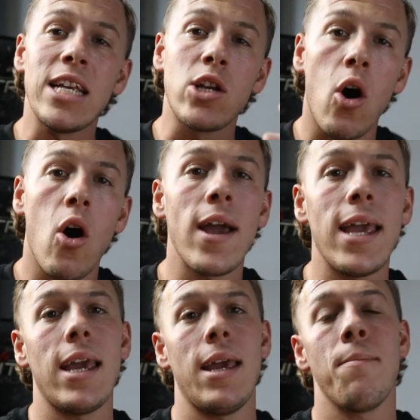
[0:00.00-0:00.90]
is
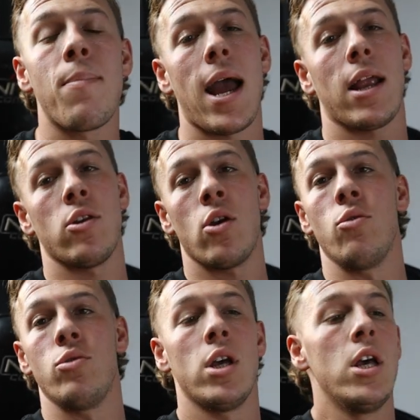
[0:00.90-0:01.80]
high impact
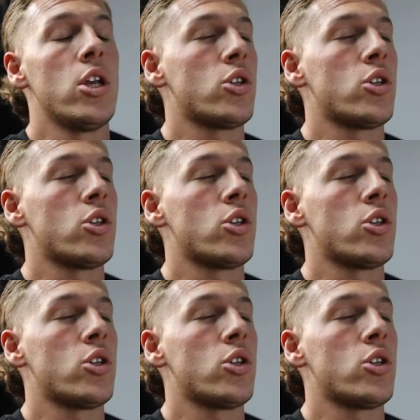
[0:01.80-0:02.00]
news.